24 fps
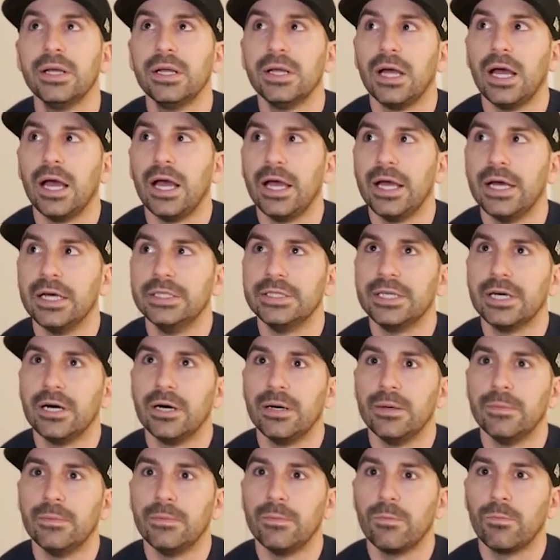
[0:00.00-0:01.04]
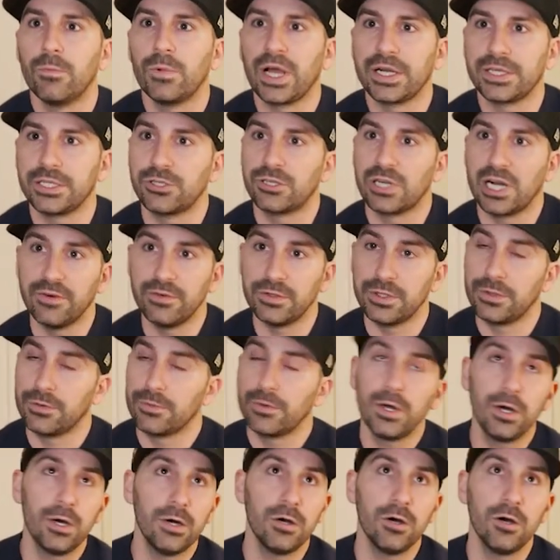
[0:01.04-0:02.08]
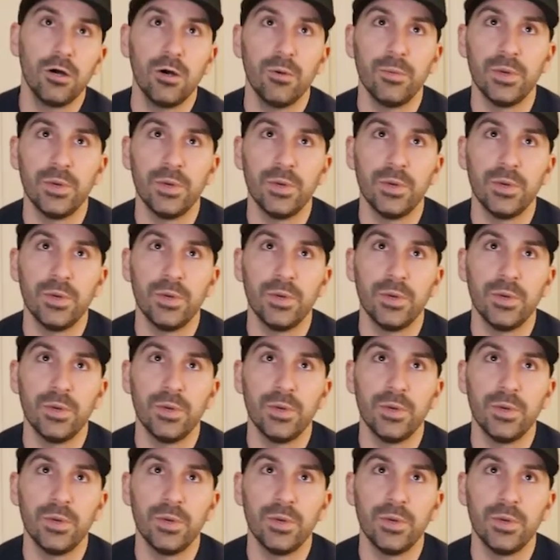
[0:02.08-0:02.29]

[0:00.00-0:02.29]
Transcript: And we had to travel to Rome,